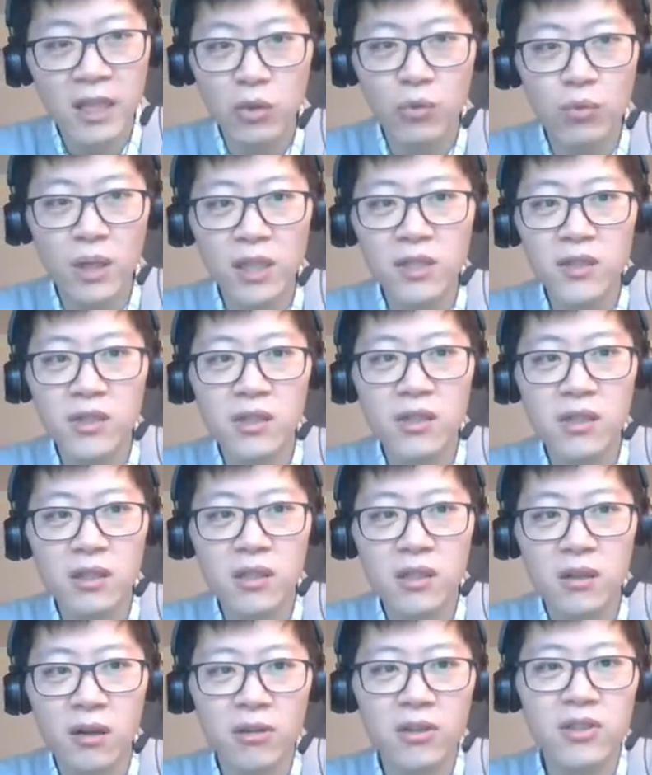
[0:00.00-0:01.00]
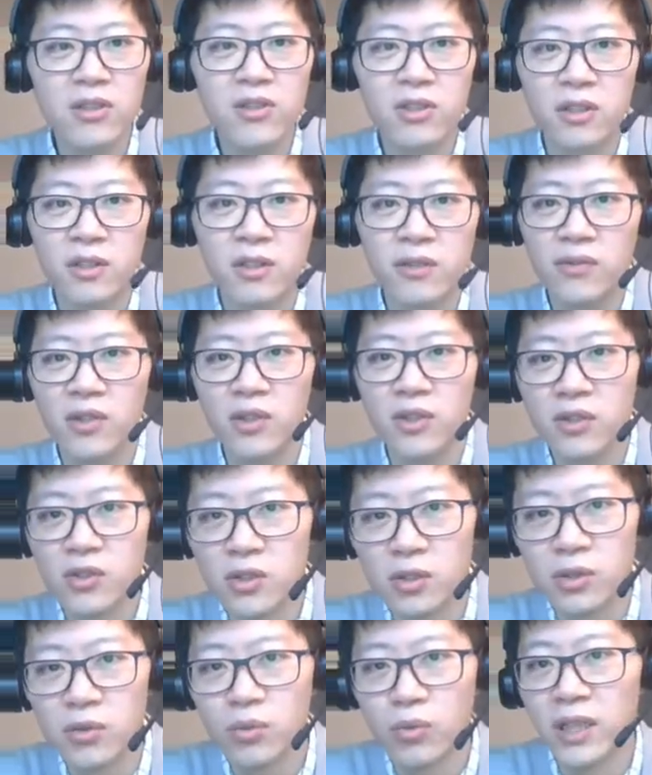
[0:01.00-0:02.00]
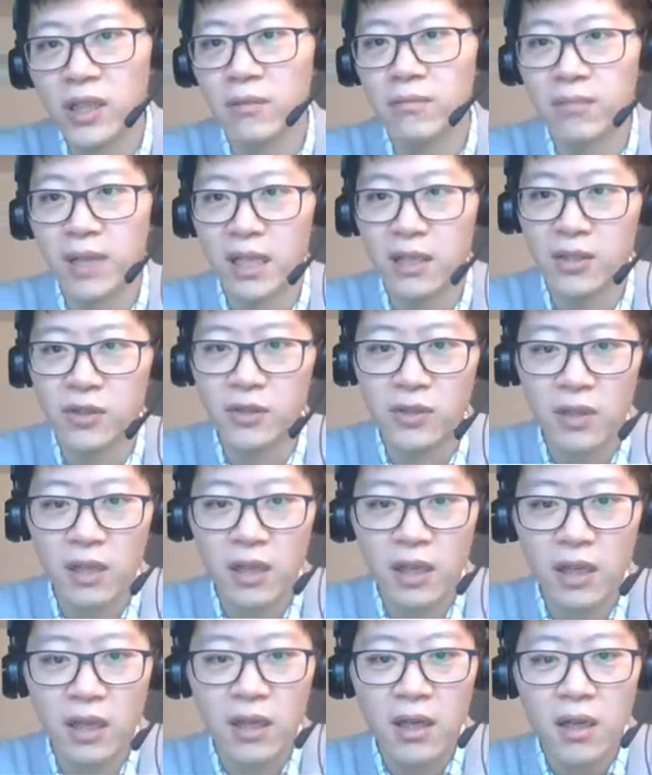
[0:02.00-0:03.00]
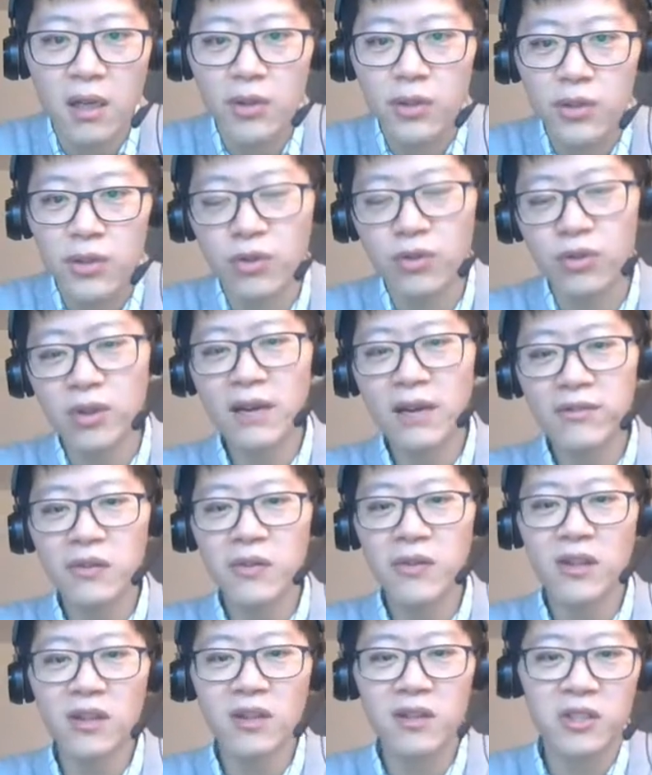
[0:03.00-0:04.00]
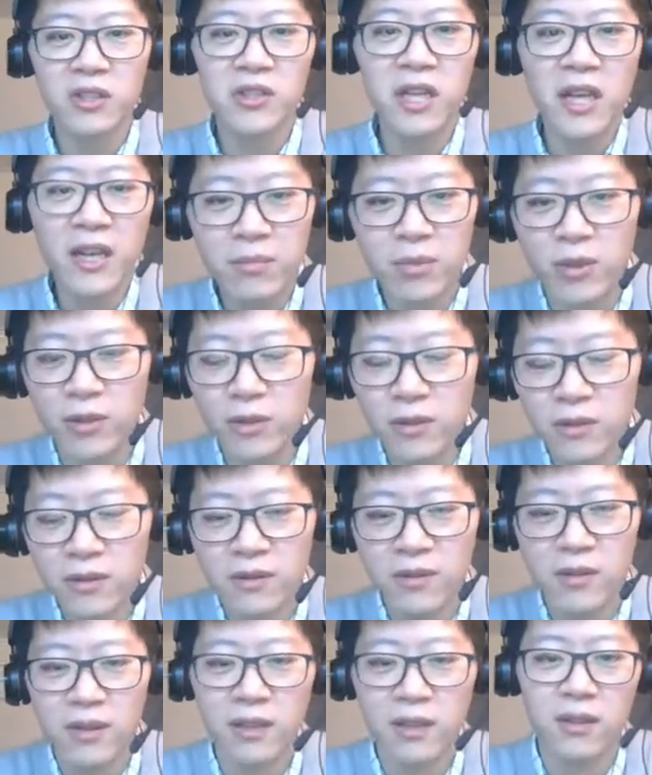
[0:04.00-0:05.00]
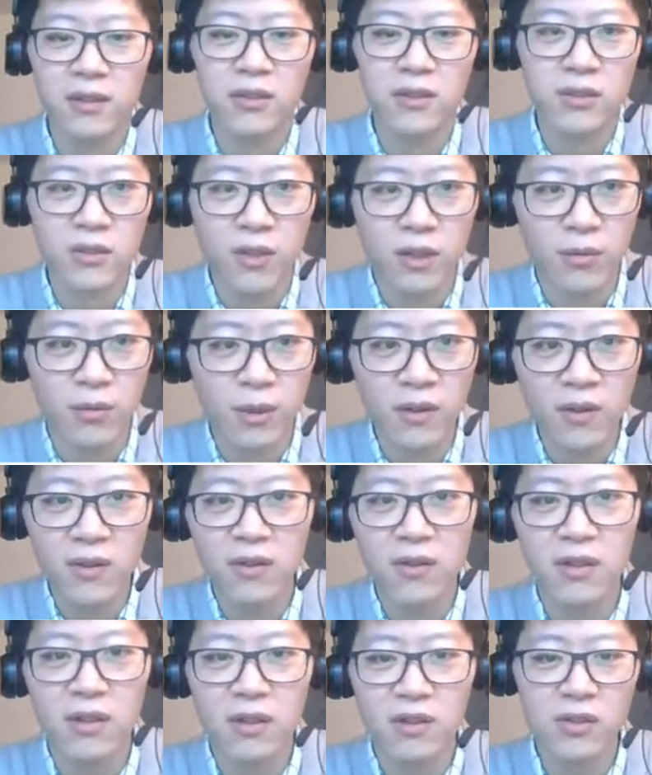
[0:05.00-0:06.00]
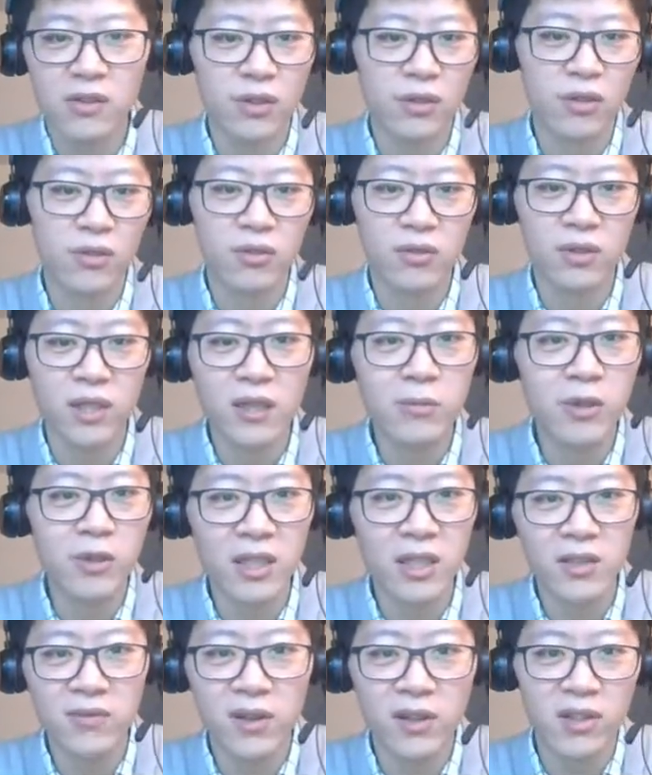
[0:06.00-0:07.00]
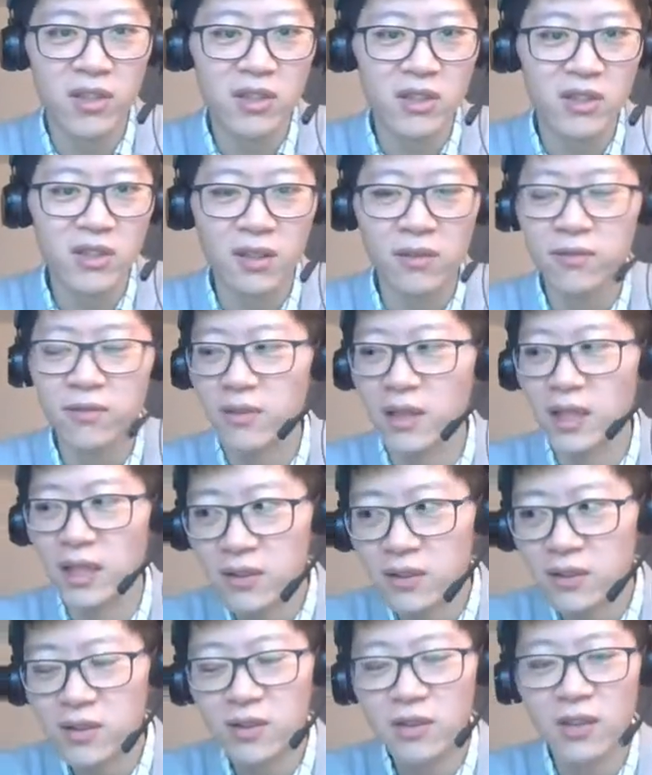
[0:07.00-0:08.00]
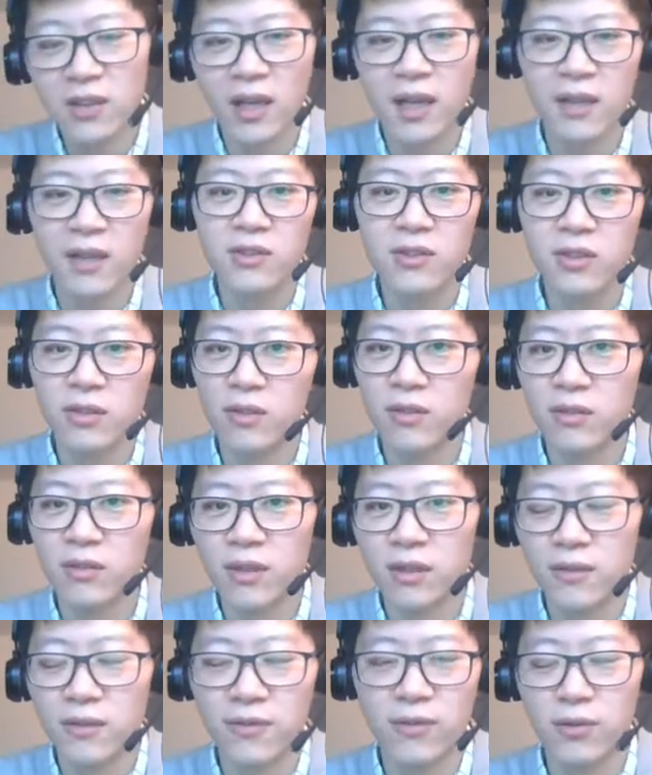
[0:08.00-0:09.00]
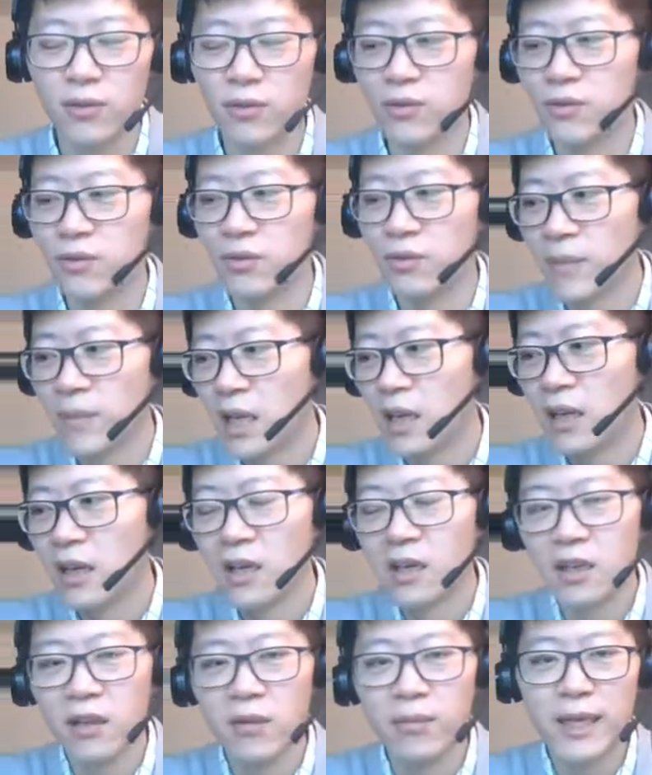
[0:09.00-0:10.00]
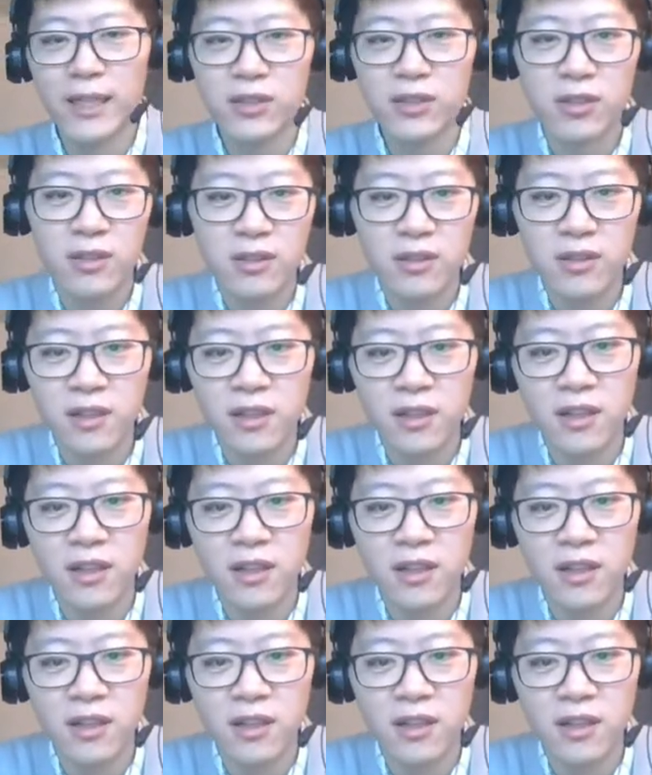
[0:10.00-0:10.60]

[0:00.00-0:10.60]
where's the origin of this weight imbalance? So you have to think of a table to start with. So table has very stiff legs, and so if you imagine